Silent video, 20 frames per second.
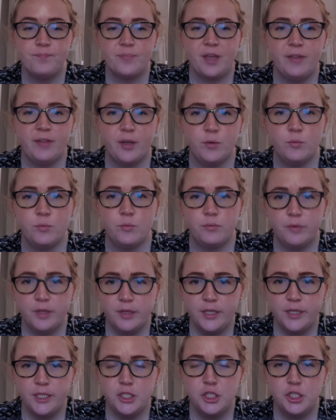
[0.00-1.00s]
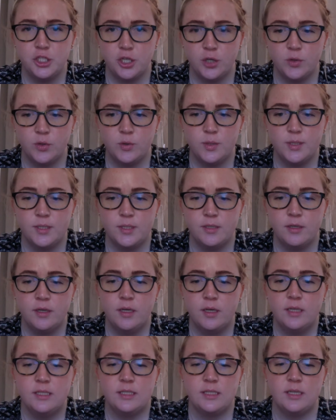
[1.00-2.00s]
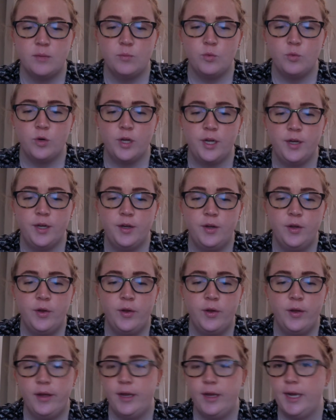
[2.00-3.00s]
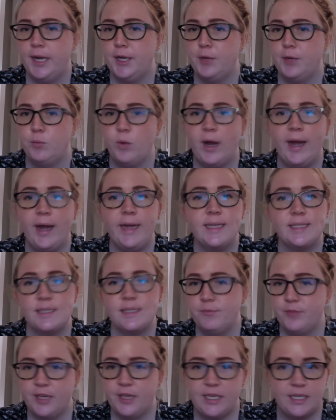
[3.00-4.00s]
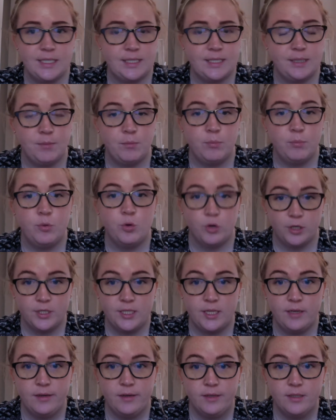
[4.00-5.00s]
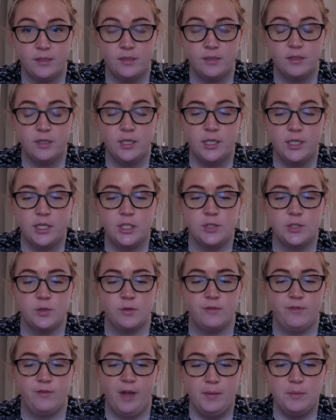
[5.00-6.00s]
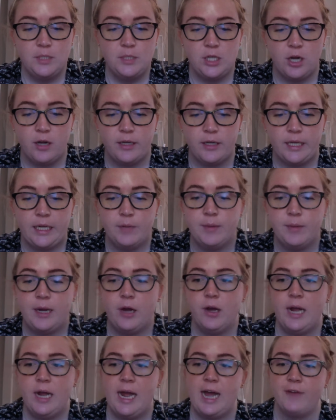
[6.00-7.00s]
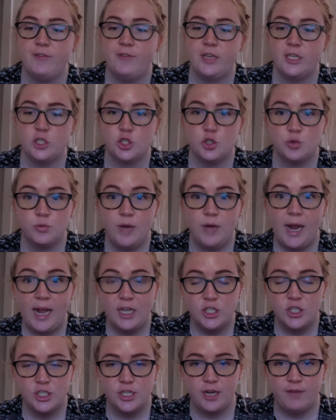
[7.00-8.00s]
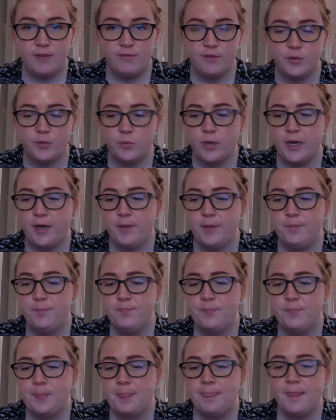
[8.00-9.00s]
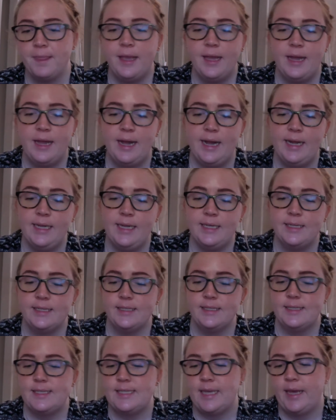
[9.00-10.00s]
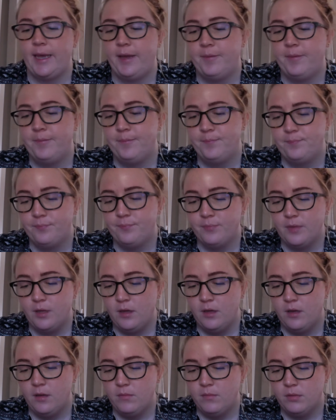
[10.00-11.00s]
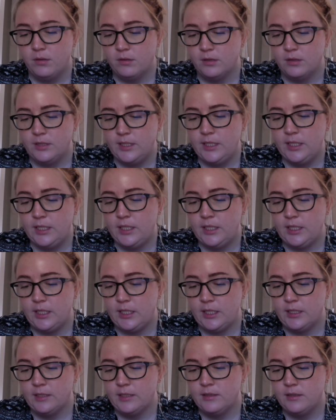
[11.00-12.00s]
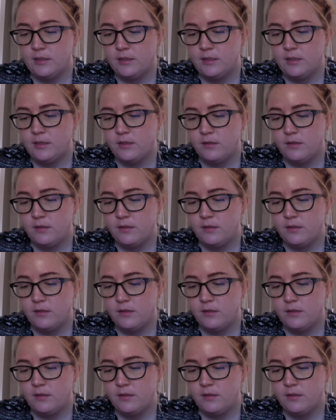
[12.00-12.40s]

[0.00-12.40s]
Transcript: that really shows someone and why something is important. So if I'm talking about having trash everywhere, I could say, please